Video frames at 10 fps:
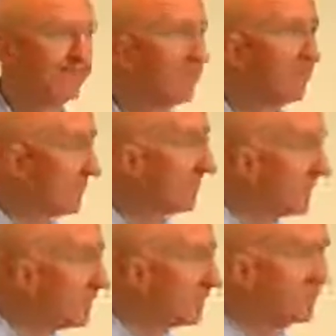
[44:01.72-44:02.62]
Does that make
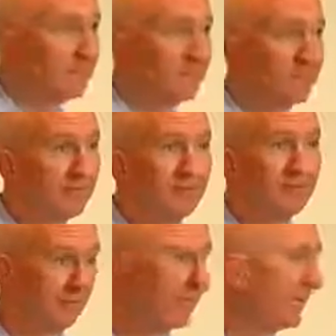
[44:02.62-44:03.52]
sense?
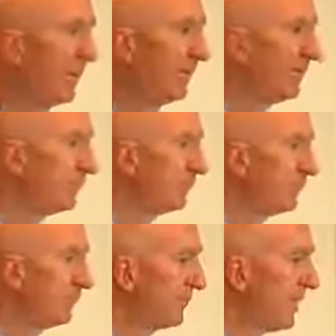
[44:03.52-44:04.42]
Okay.
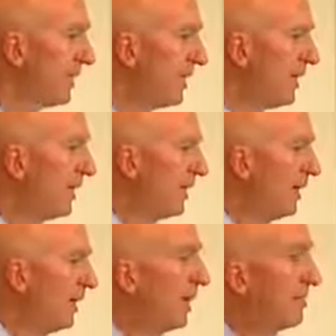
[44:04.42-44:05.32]

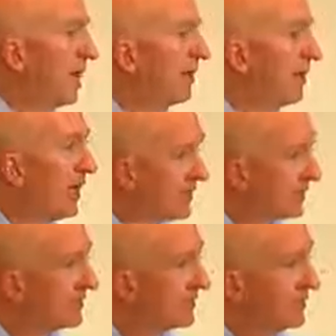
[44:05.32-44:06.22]
I would
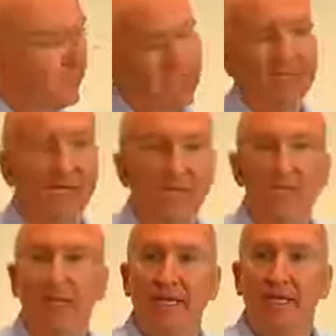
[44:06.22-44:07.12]
also suggest
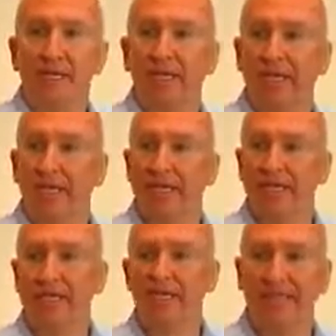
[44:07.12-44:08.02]
documenting your
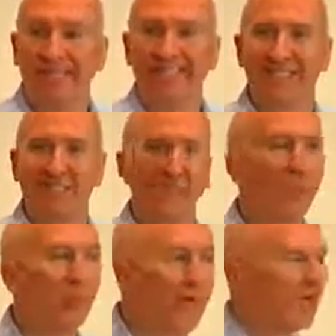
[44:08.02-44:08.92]
database maintenance.
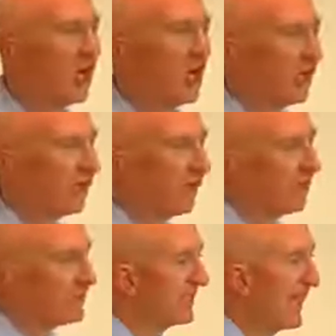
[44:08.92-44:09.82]
What are
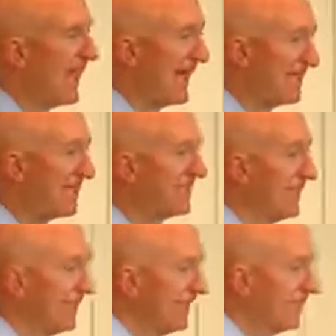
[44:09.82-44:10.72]
those tasks
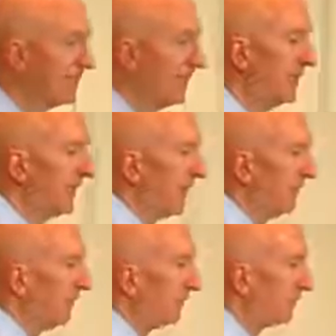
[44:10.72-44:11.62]
that need to be
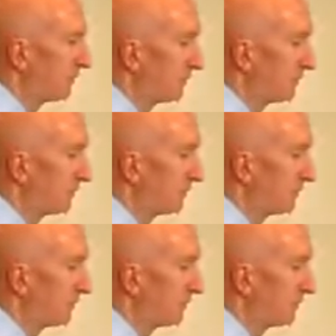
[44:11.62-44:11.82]
done